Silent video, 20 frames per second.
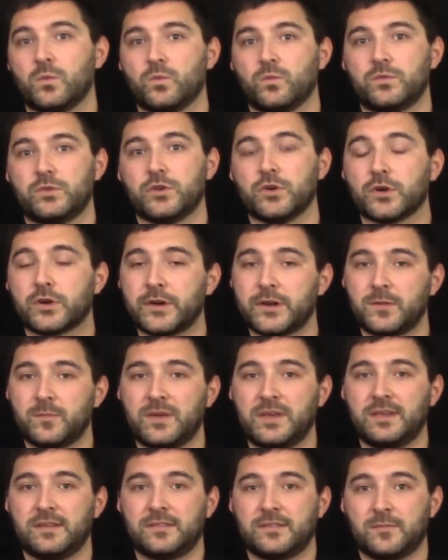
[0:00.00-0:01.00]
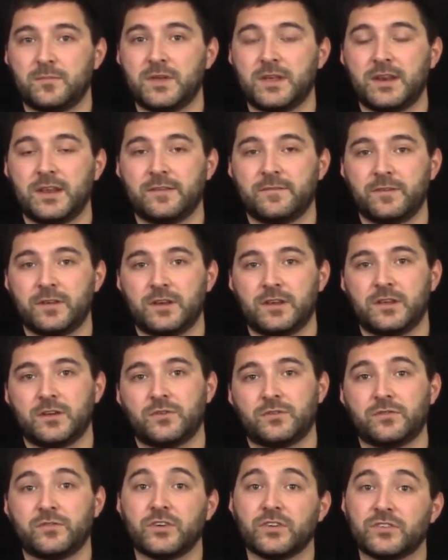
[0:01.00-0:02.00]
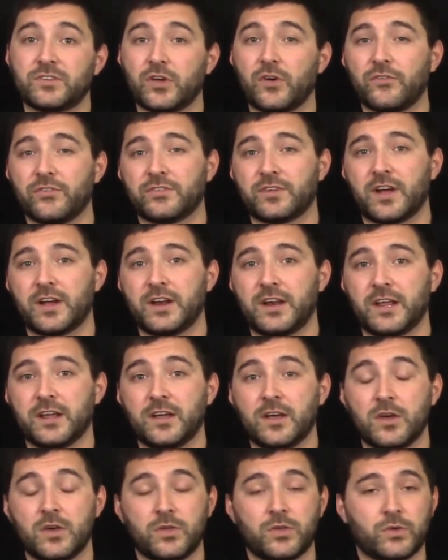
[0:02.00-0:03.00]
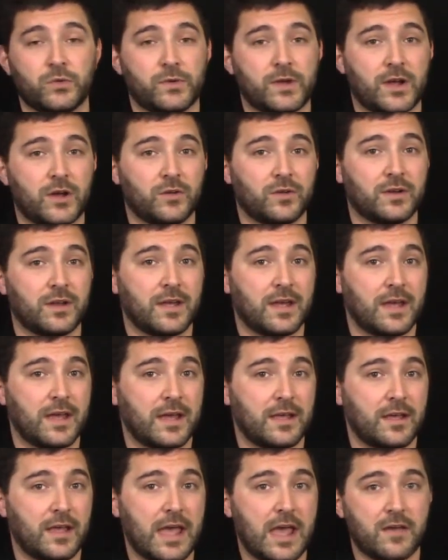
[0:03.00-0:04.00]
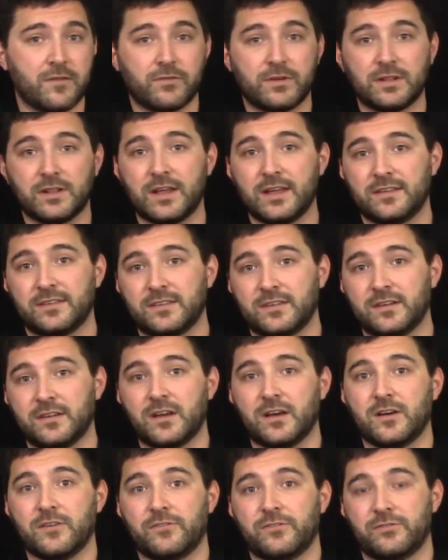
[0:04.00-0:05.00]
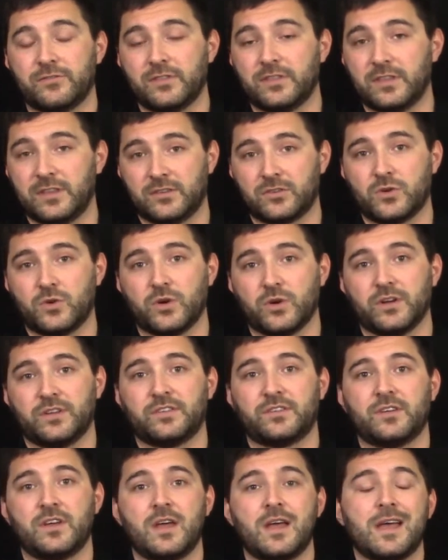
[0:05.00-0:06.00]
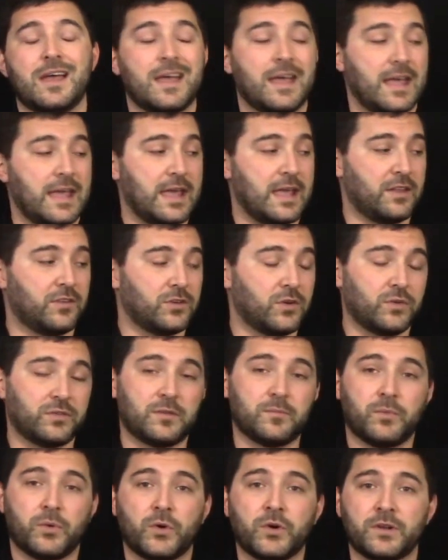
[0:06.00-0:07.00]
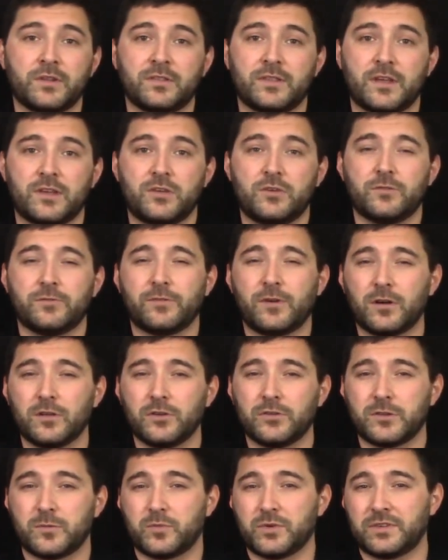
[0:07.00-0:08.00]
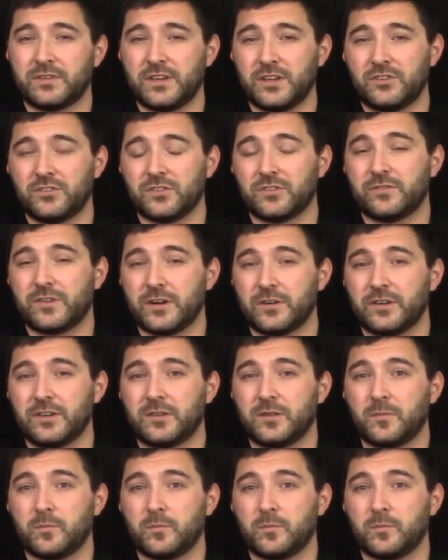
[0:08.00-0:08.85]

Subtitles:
You're going to be submitting videos of yourself signing throughout every lesson of this course. And so it's important that you follow the procedures very